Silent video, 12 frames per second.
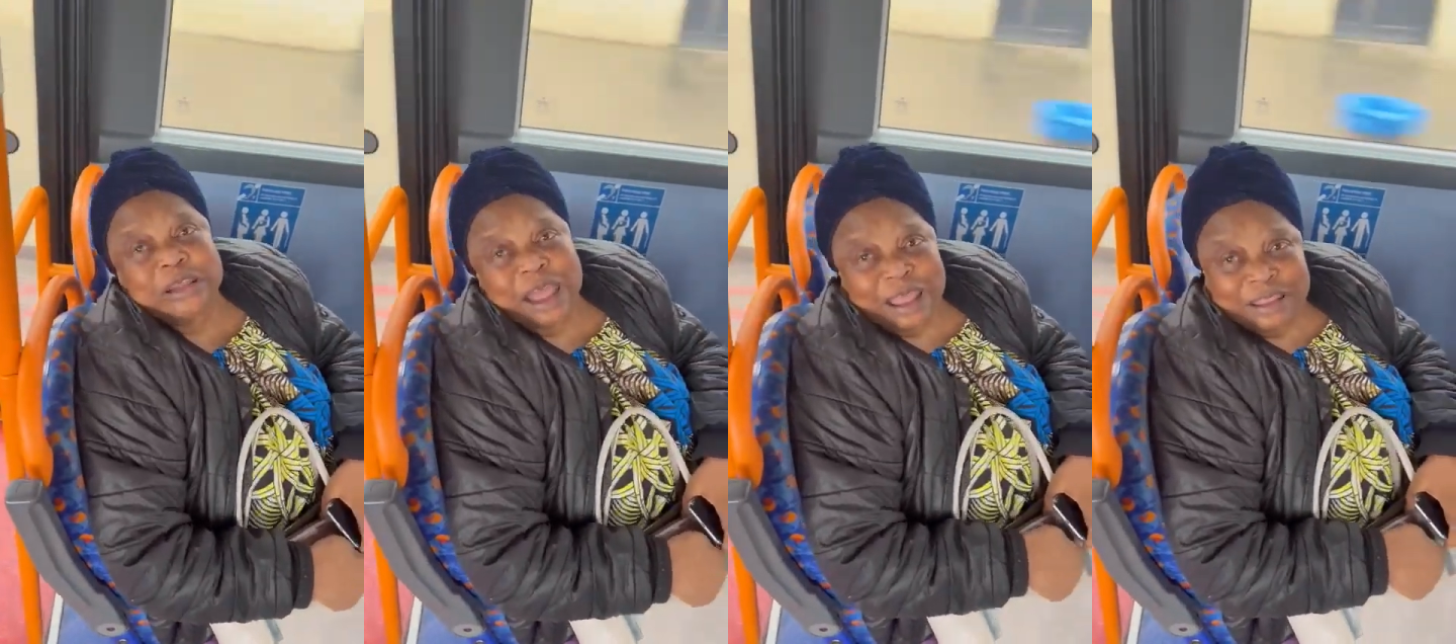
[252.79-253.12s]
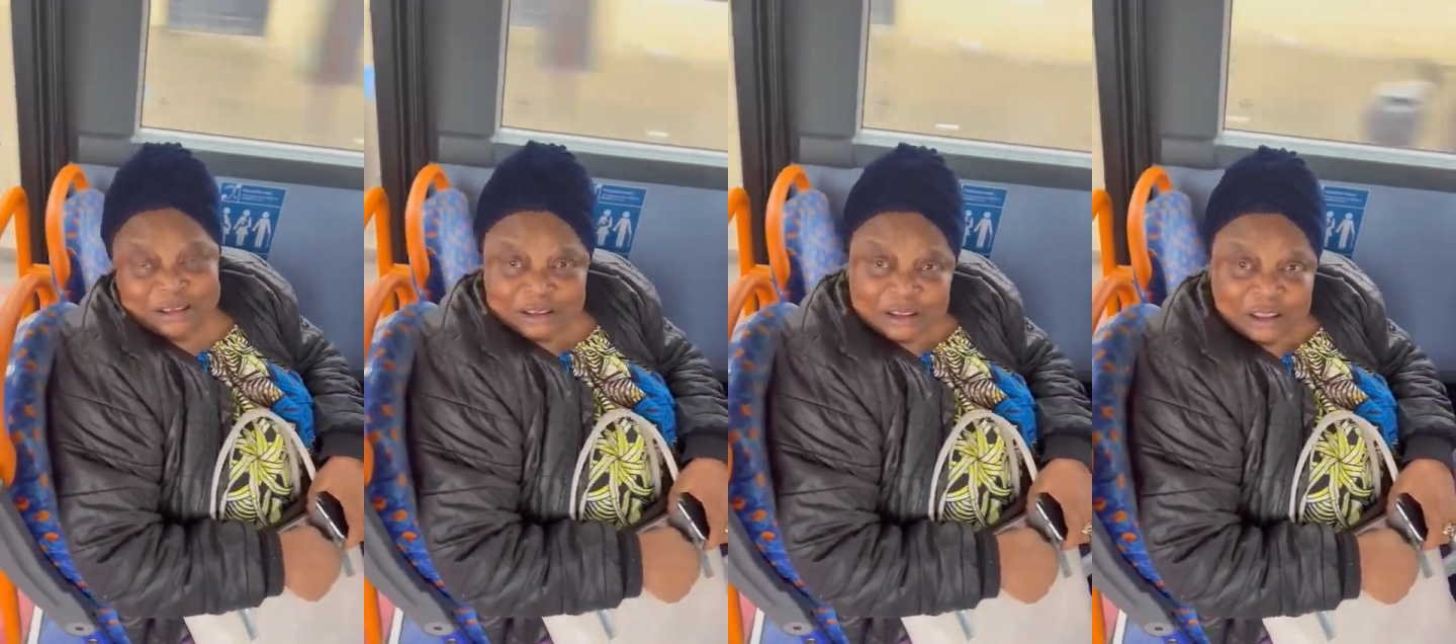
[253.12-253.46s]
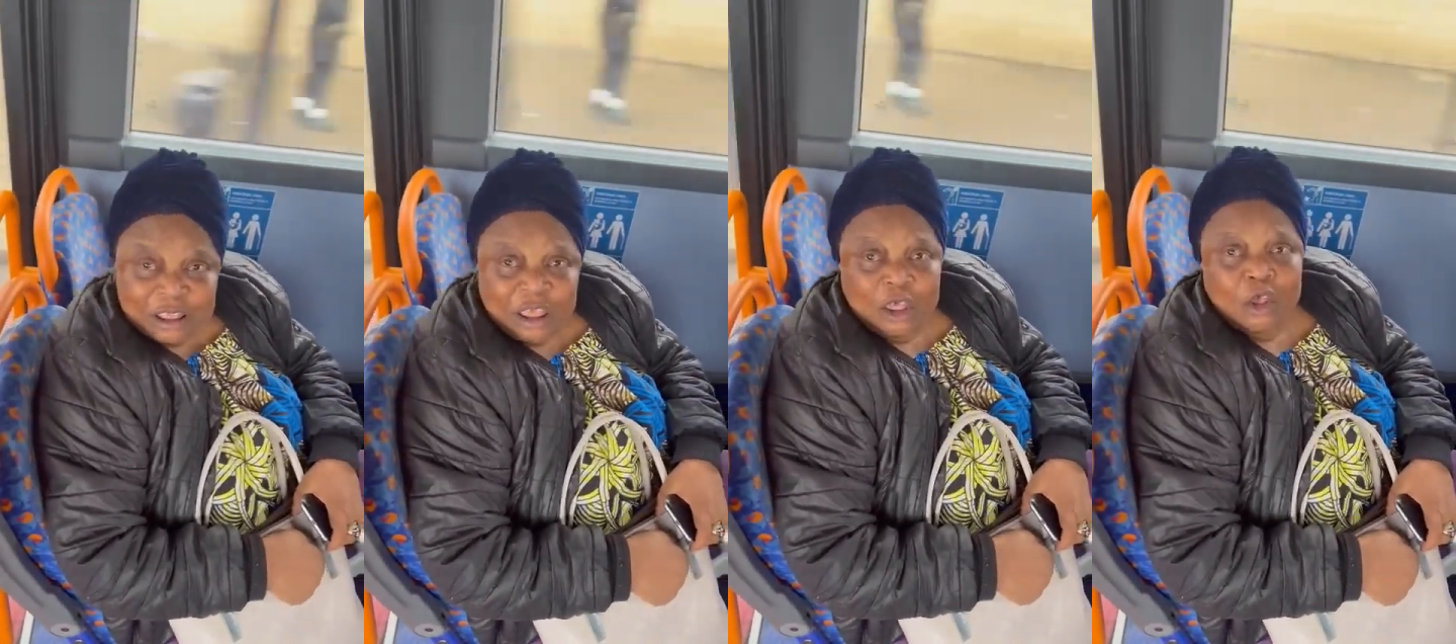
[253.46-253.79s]
by.
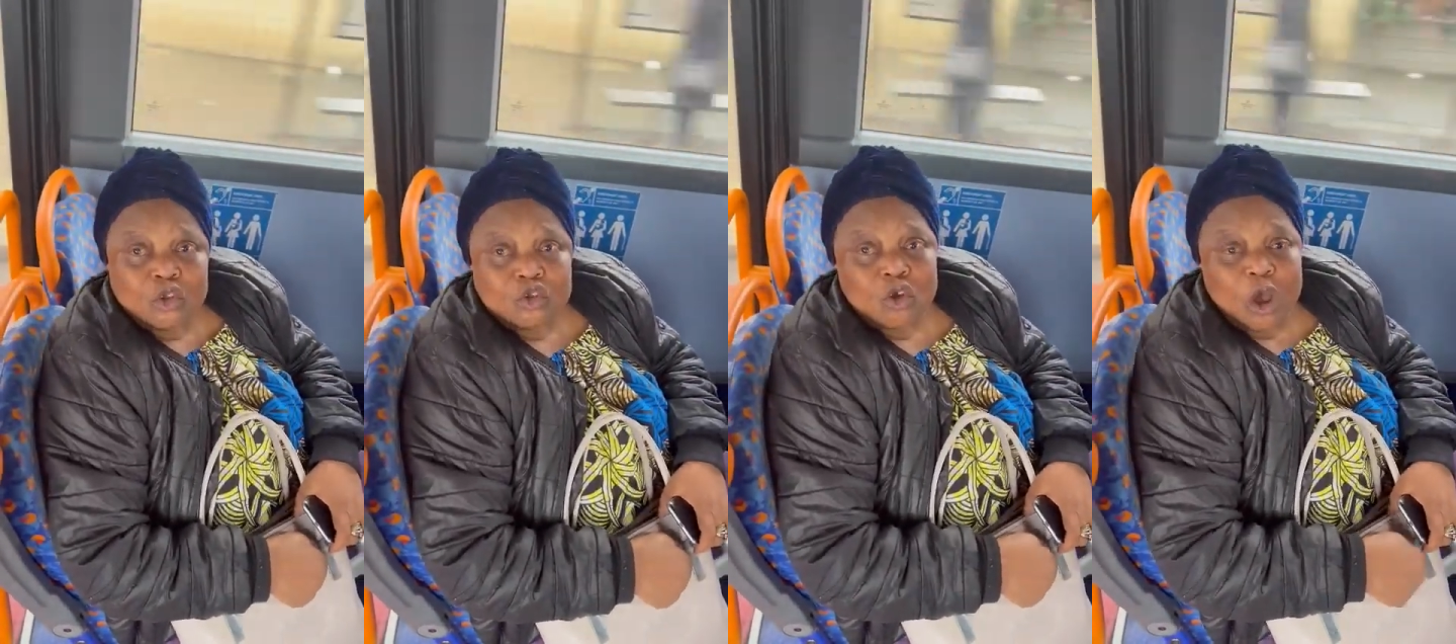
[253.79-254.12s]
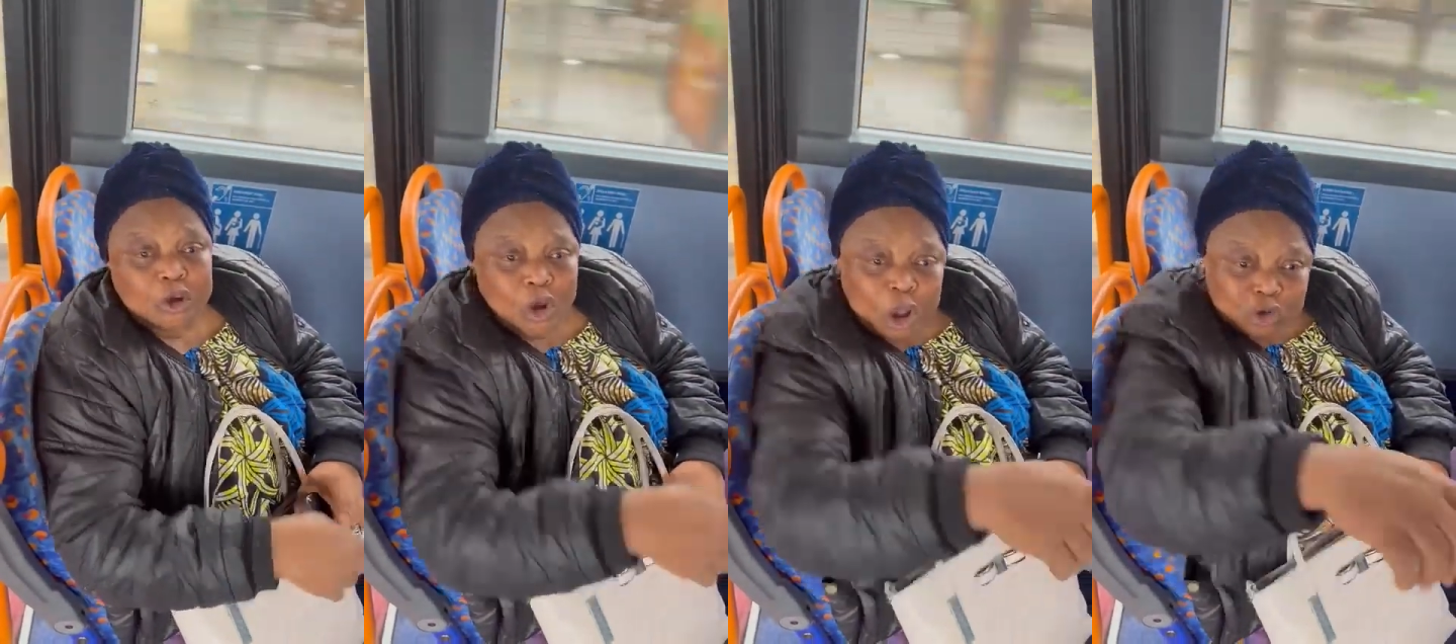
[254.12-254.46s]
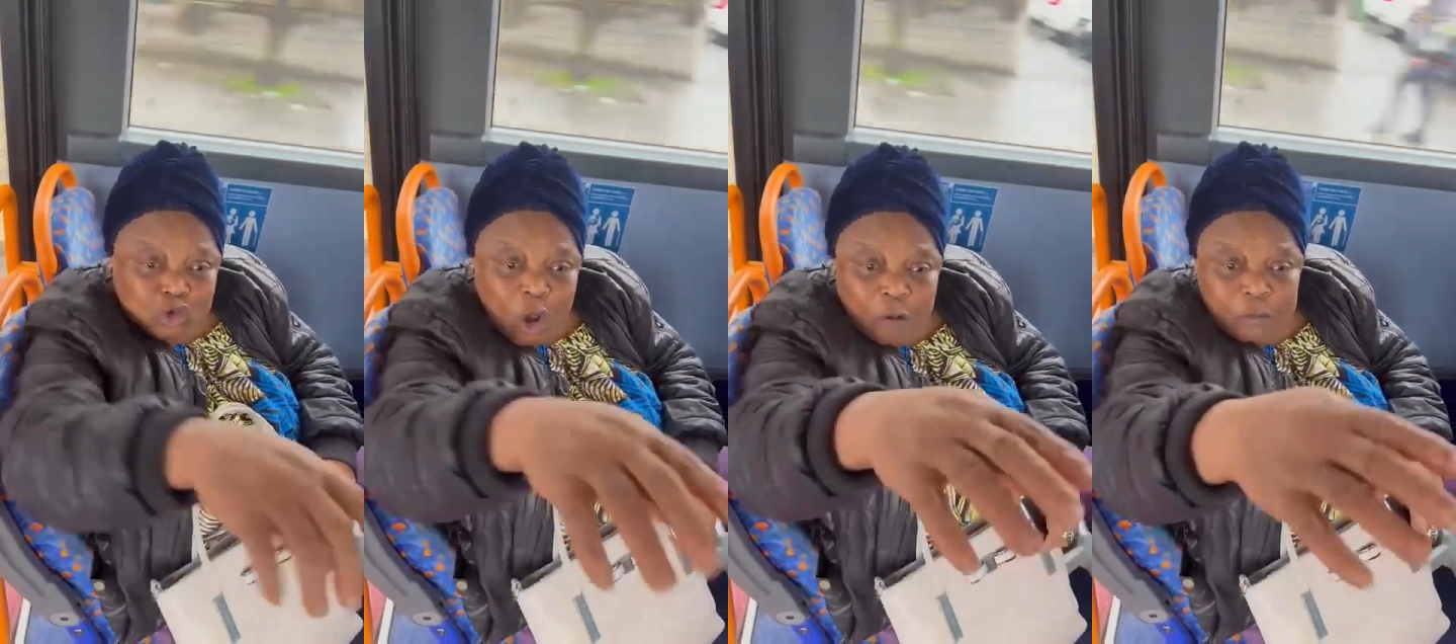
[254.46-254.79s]
So they
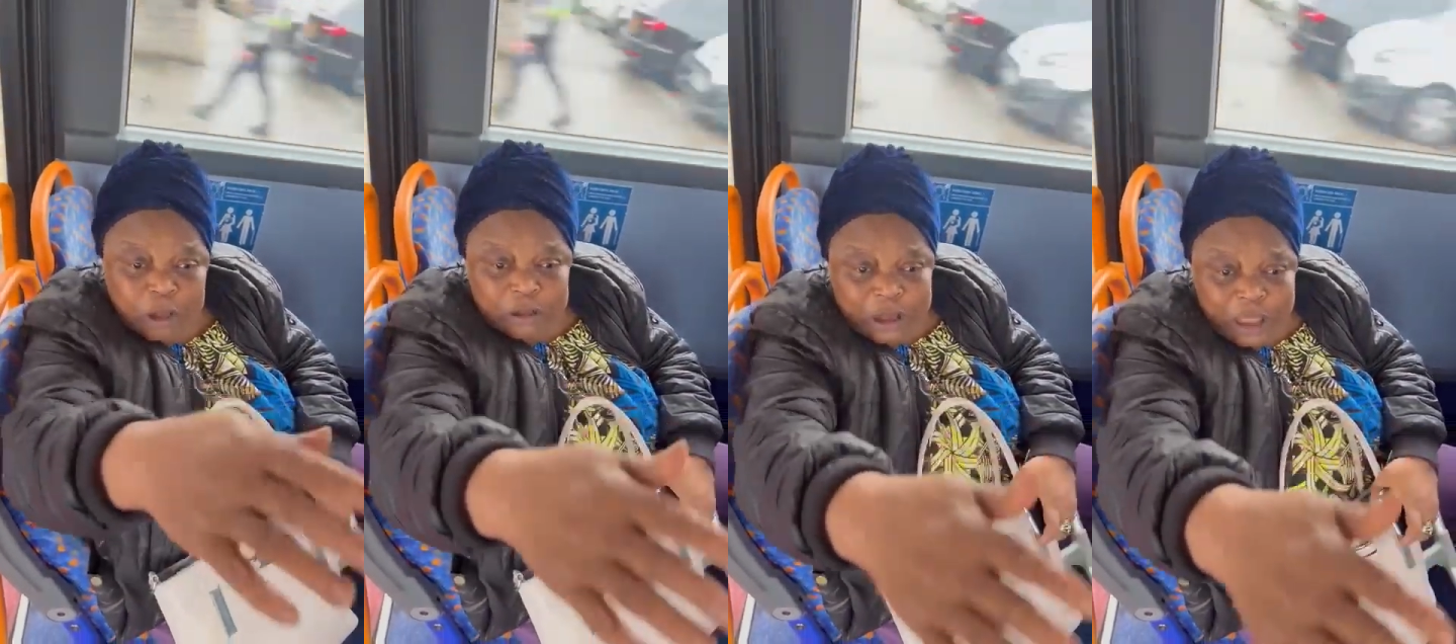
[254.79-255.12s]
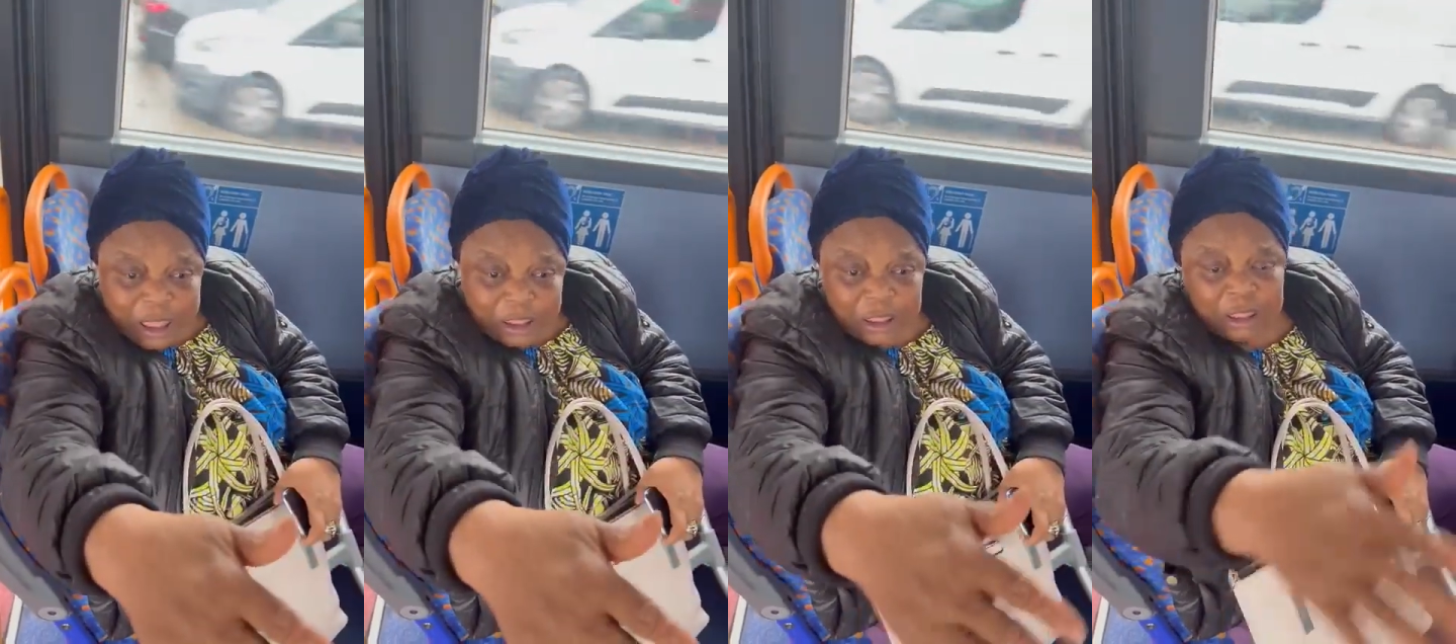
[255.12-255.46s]
also been there.